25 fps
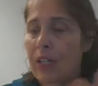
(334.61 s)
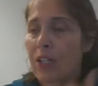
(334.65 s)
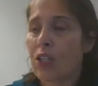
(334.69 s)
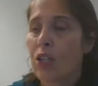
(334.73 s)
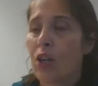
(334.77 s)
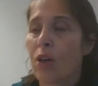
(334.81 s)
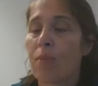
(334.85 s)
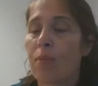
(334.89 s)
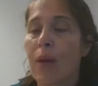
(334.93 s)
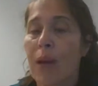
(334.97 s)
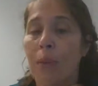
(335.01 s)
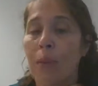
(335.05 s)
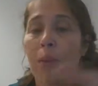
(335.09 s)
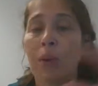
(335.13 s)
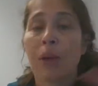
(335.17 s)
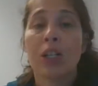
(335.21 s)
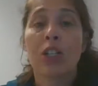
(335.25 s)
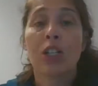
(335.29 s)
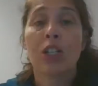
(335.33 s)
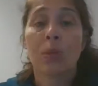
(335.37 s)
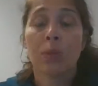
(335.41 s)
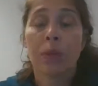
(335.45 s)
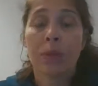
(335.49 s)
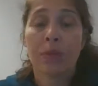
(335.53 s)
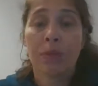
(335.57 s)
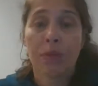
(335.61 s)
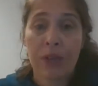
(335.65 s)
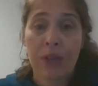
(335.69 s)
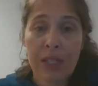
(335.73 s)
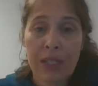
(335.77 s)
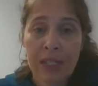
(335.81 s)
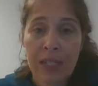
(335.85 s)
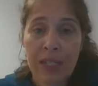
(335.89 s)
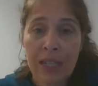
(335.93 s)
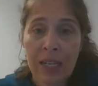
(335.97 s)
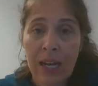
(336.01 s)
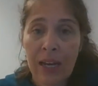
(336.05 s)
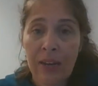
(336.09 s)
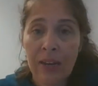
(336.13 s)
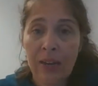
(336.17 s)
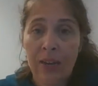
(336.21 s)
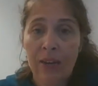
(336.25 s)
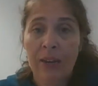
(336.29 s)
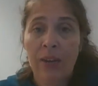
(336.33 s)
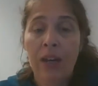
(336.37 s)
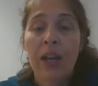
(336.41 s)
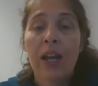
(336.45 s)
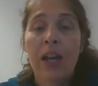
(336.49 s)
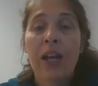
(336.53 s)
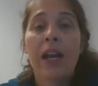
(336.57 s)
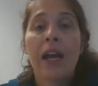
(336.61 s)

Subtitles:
So maybe we could just be freaks together.